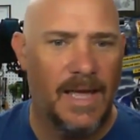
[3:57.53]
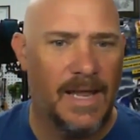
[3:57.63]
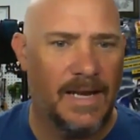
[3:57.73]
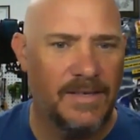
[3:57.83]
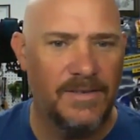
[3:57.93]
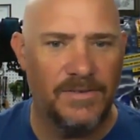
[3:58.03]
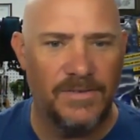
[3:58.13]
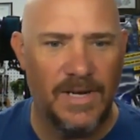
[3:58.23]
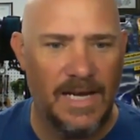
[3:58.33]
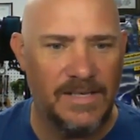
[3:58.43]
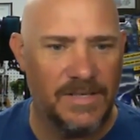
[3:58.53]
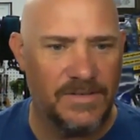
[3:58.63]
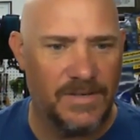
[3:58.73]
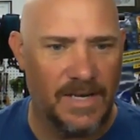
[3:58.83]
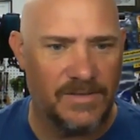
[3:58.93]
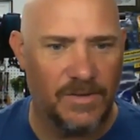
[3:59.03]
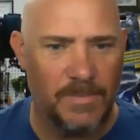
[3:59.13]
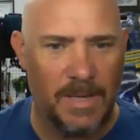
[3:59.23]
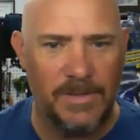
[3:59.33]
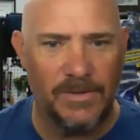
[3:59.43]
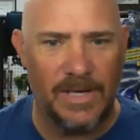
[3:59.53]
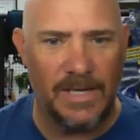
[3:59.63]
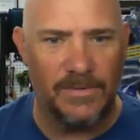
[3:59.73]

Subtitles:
And I did this to you guys yesterday, so maybe you'll get